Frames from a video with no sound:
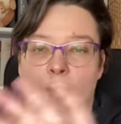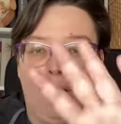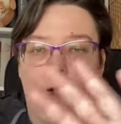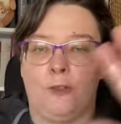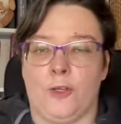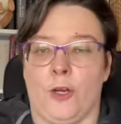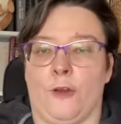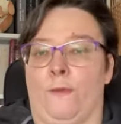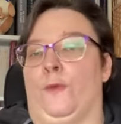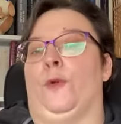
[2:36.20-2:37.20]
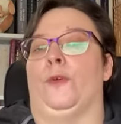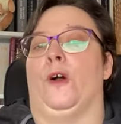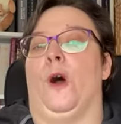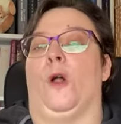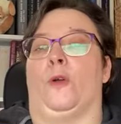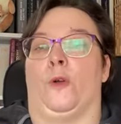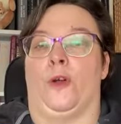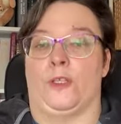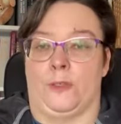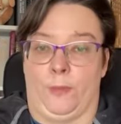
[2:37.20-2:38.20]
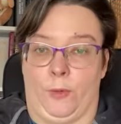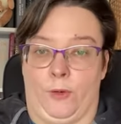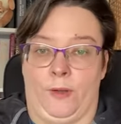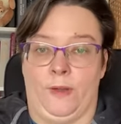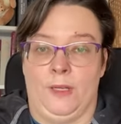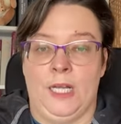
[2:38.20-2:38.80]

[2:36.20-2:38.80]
All dark fruit all across the board.